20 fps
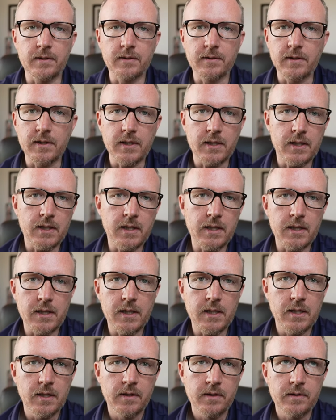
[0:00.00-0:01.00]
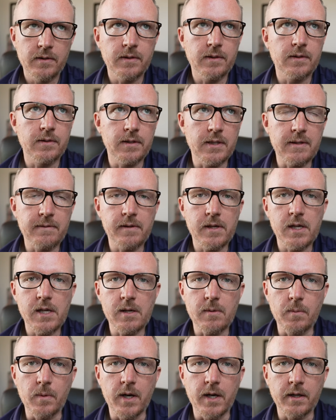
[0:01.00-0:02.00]
is the Z
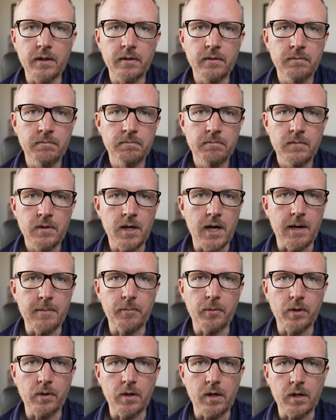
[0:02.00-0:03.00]
V E one onboard